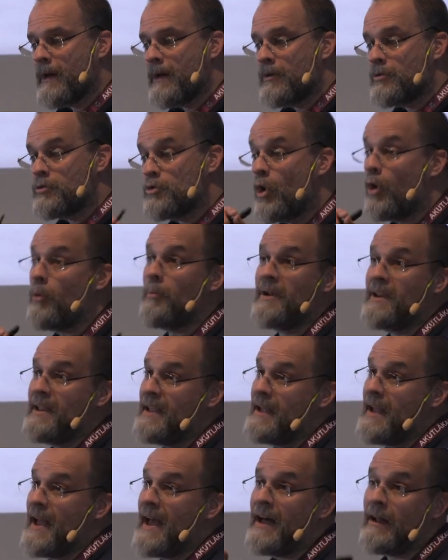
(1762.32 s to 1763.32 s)

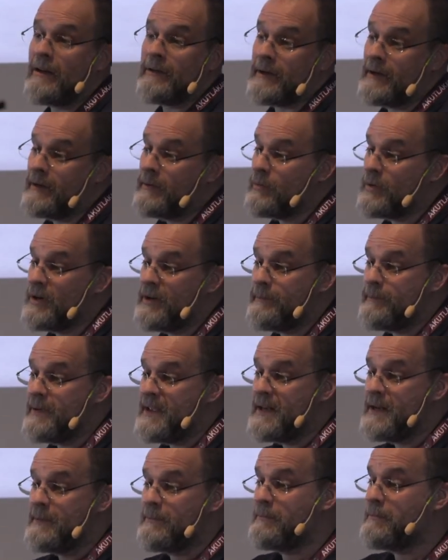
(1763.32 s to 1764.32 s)
Normally, Heldon would have
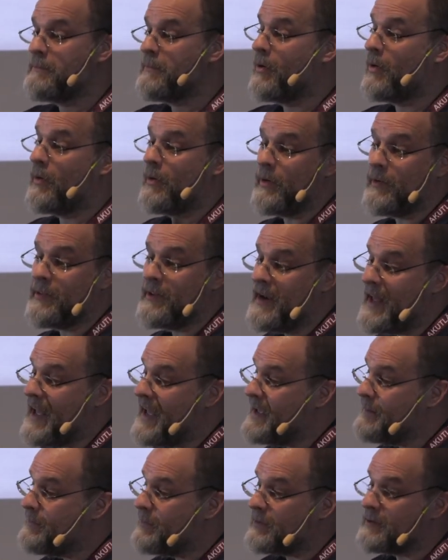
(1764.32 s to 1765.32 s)
been more than
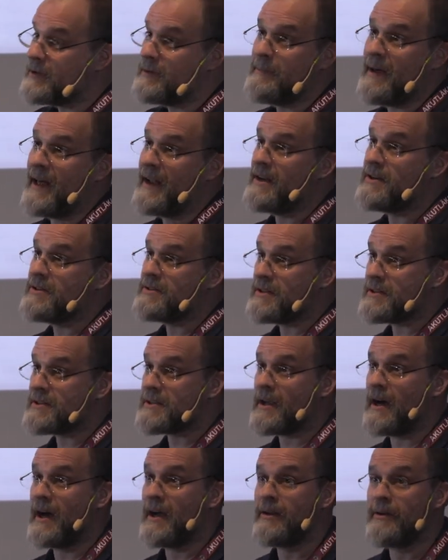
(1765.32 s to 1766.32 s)
able to manage this
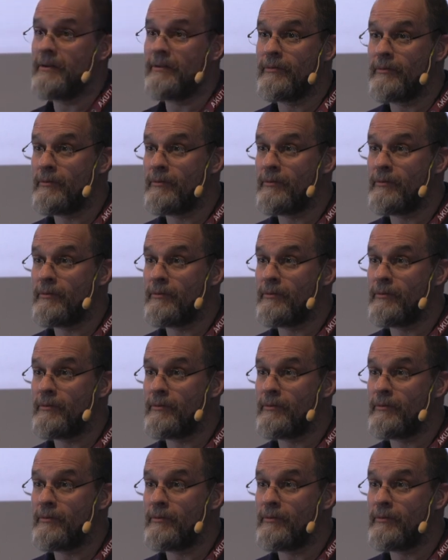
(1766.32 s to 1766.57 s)
kind of